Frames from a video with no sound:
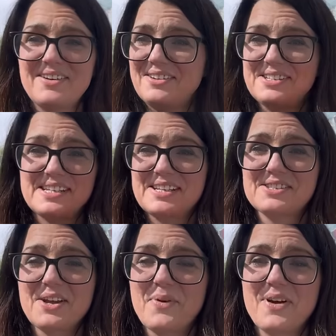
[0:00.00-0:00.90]
Honestly, it's
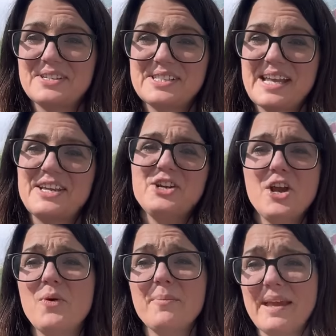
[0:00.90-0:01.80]
so hard to say. You
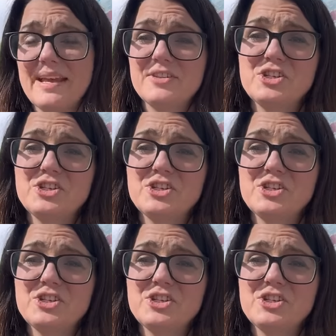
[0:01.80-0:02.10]
know what I mean?